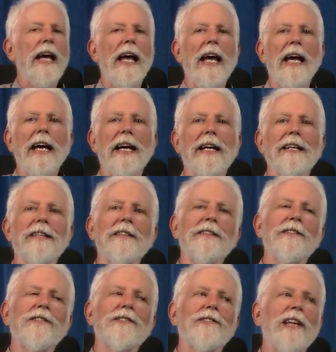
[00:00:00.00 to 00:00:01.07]
And
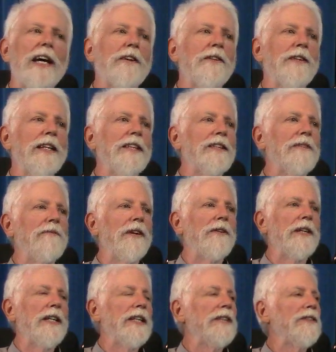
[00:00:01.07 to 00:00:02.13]
Saturn at the
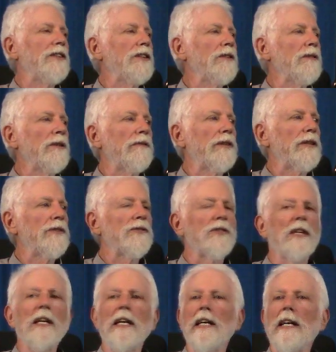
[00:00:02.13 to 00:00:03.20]
very end, the universe,
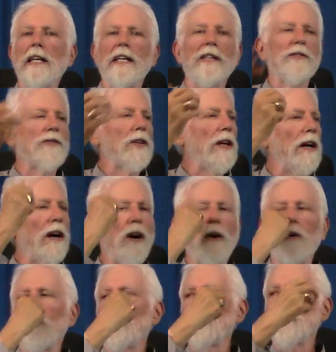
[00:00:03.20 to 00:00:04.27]
is a
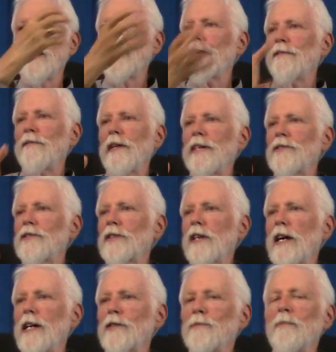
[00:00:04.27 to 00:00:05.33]
whole manifest
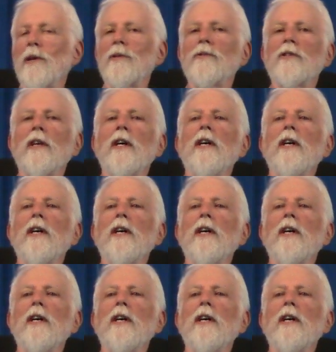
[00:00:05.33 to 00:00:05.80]
cosmos